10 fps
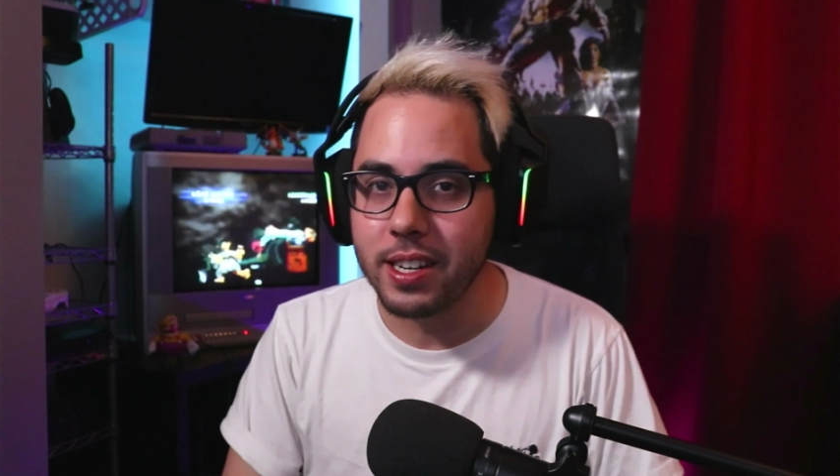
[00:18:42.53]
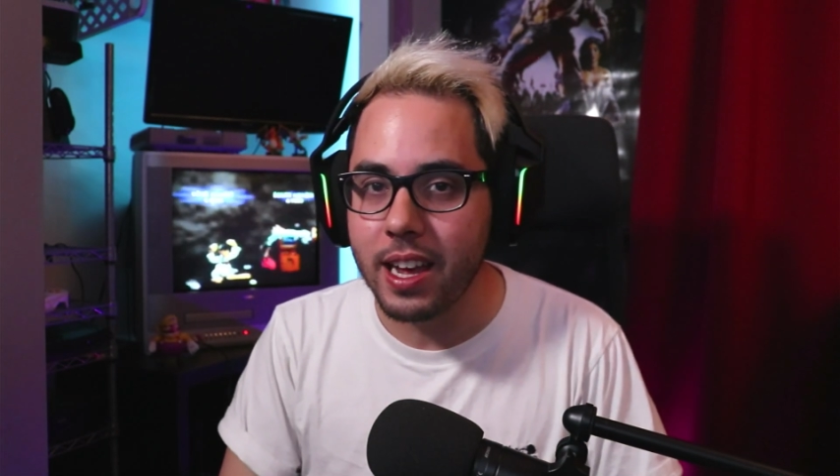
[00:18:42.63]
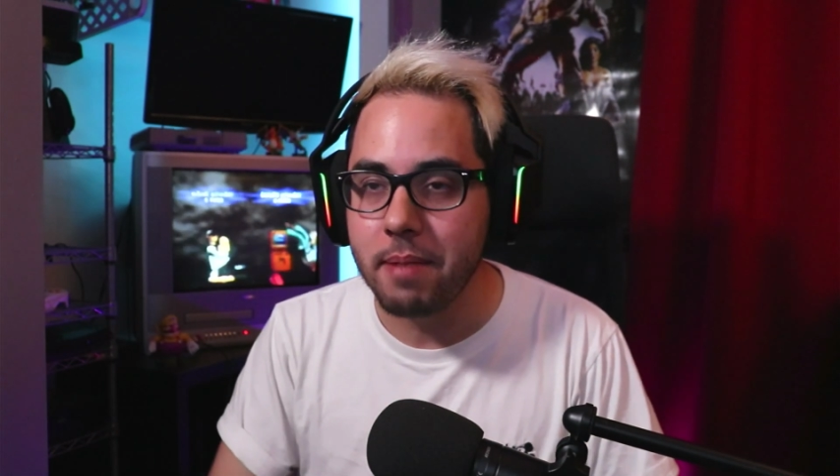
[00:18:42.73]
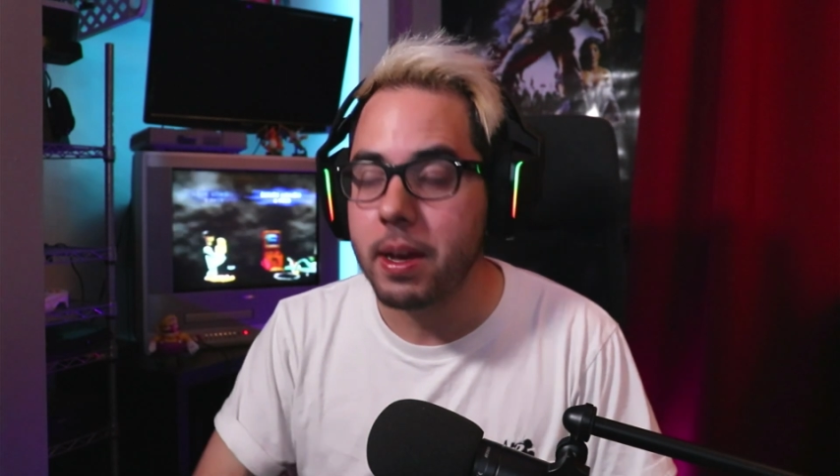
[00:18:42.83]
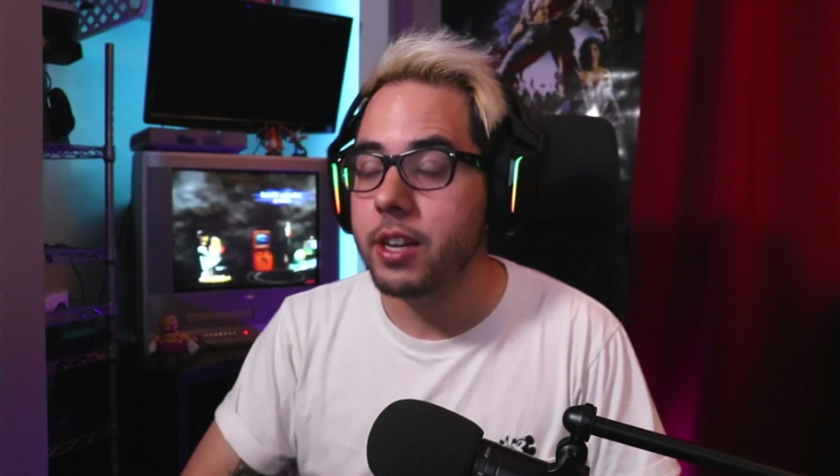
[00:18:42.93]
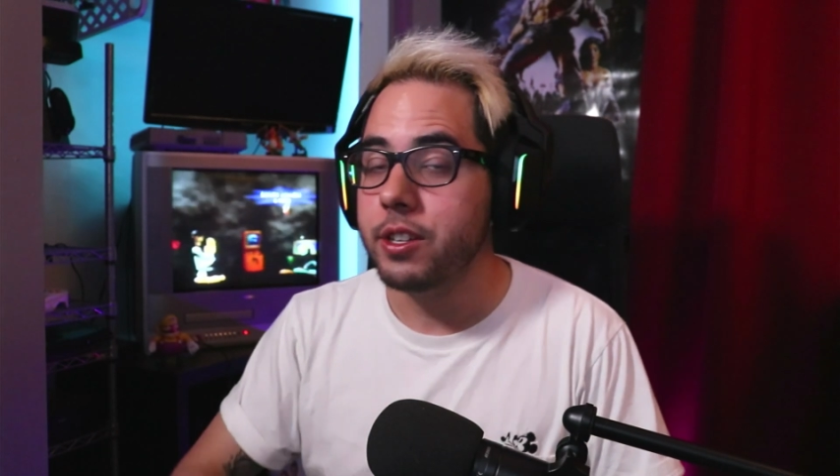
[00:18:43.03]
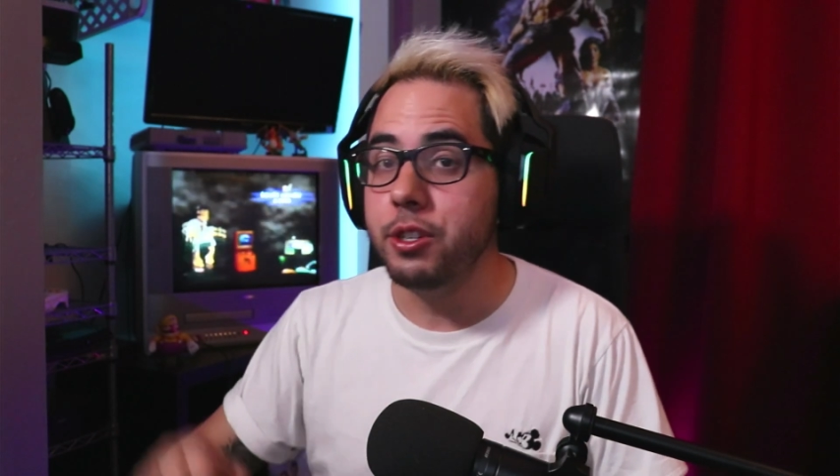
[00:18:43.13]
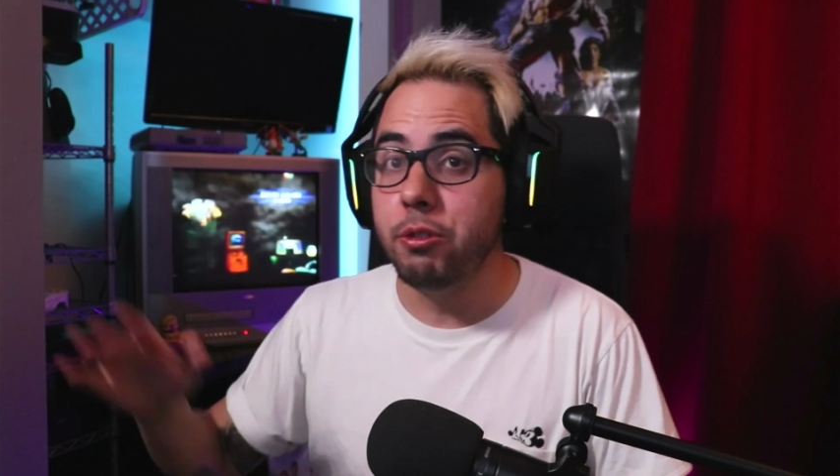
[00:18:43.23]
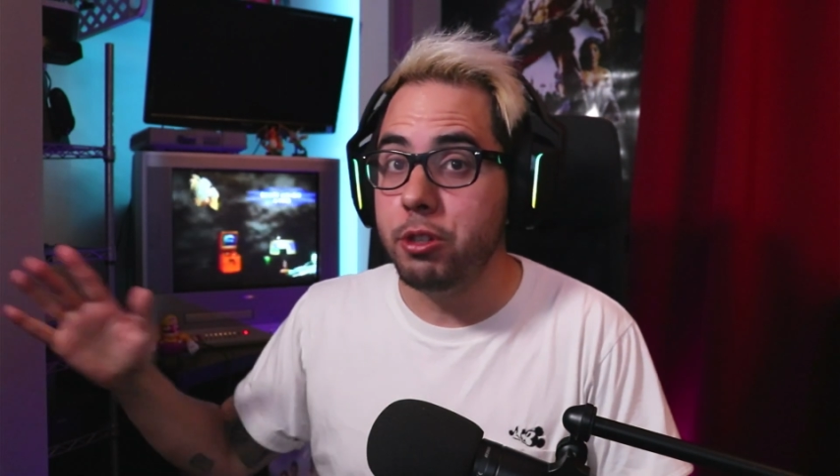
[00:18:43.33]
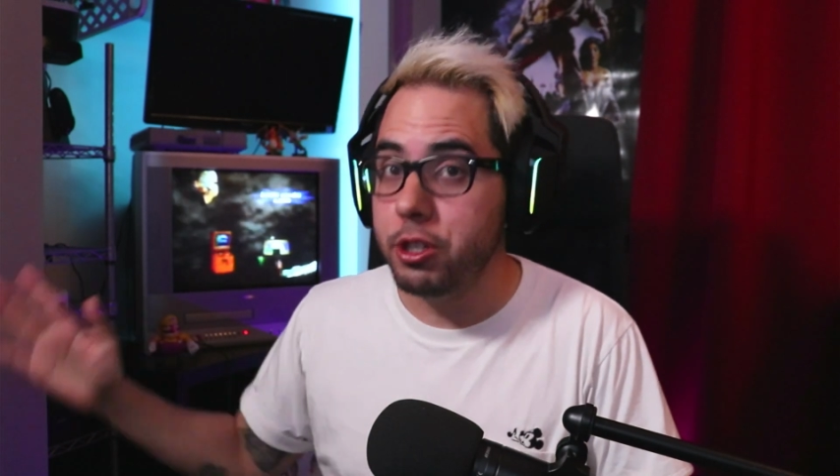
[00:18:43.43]
game
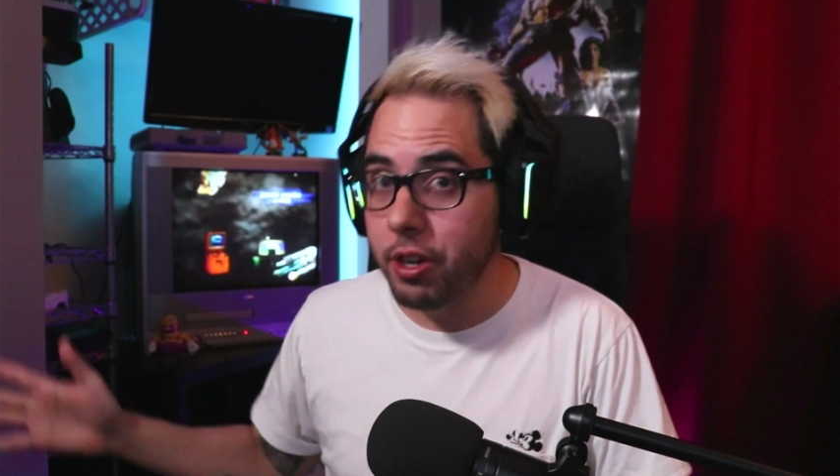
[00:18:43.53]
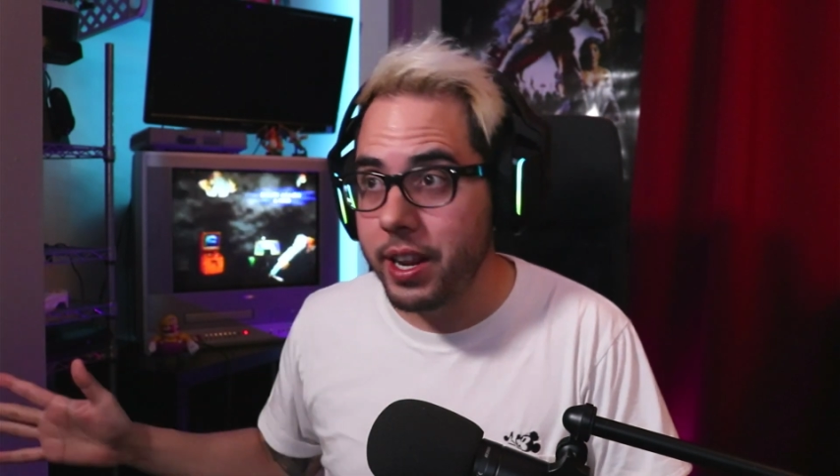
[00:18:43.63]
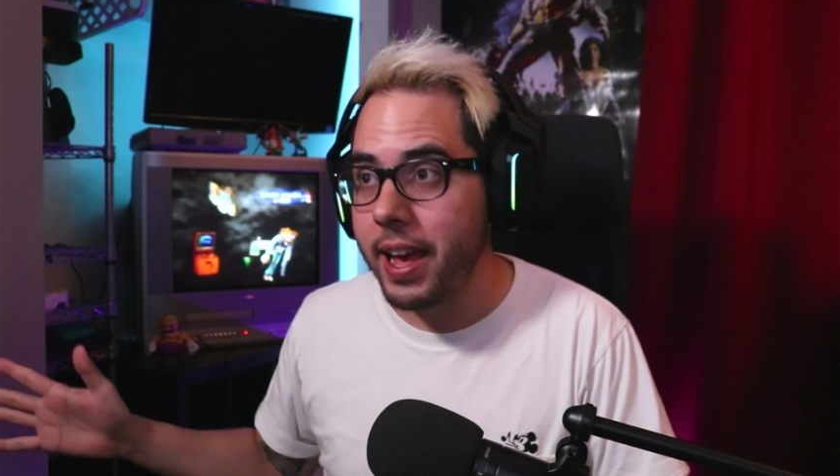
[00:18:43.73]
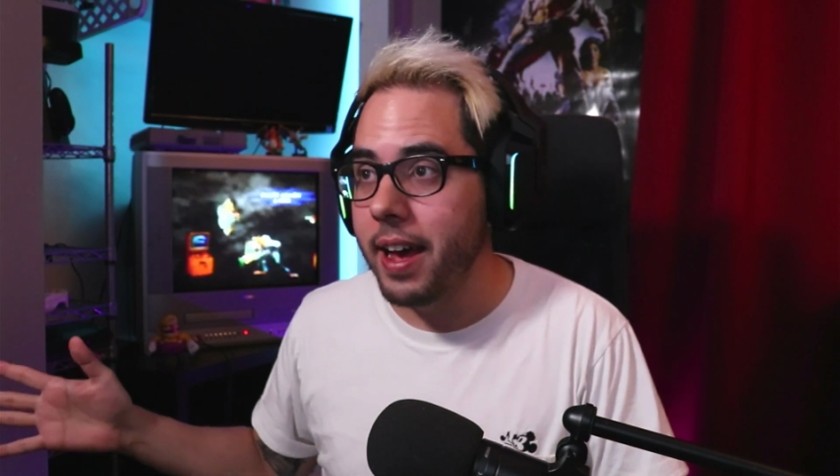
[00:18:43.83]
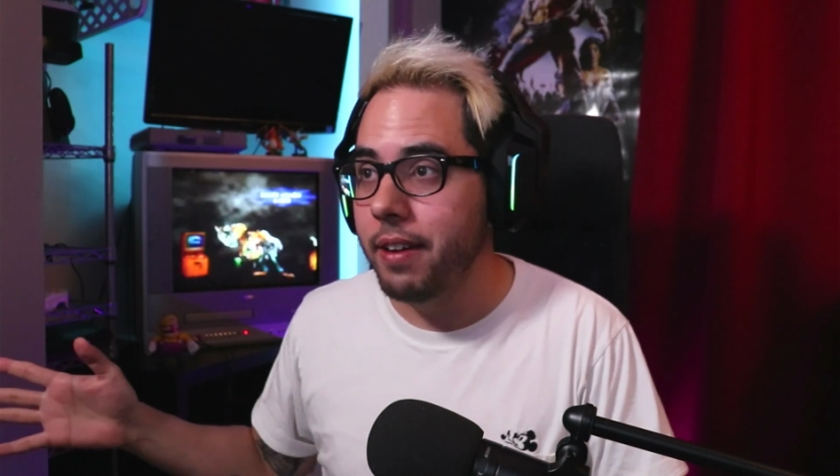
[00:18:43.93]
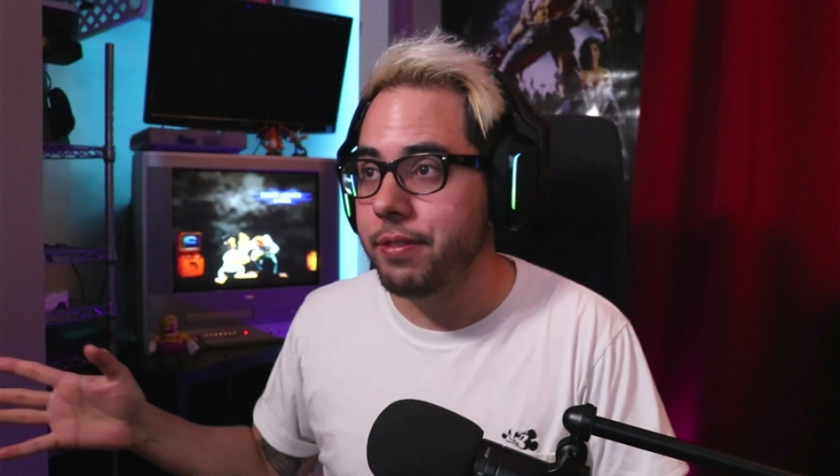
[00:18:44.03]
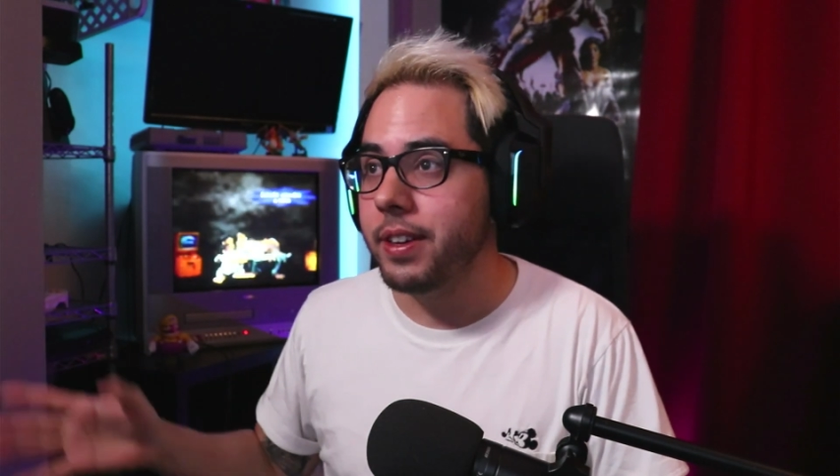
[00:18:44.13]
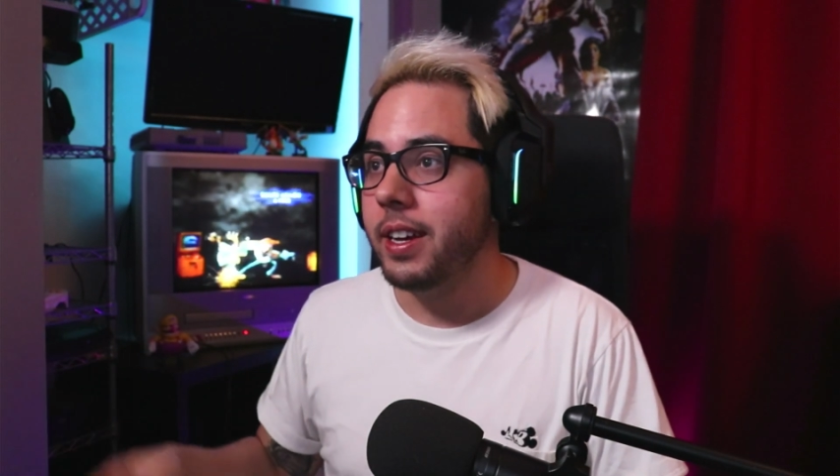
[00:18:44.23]
you should have.